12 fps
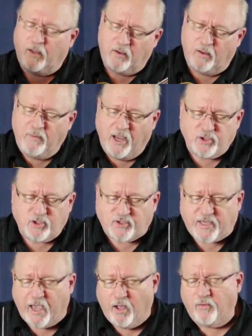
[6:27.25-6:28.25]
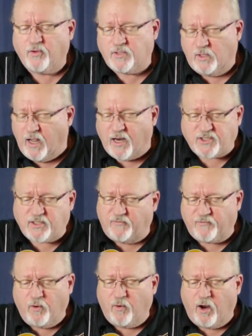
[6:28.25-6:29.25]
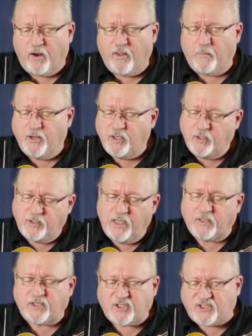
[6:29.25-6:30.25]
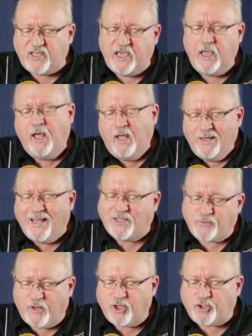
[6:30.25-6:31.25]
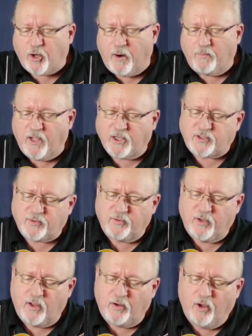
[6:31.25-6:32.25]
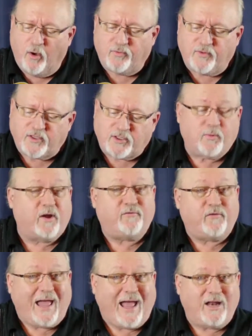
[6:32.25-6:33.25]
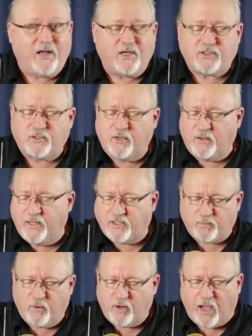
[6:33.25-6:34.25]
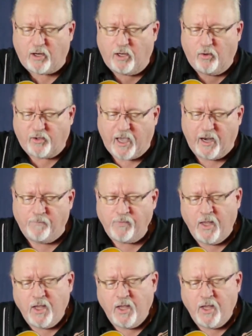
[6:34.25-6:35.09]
major scale. There's a lot of stuff going on in there, but you get to see that's what a sharp does to a note. This is what a flat does to it, and that's how to locate it.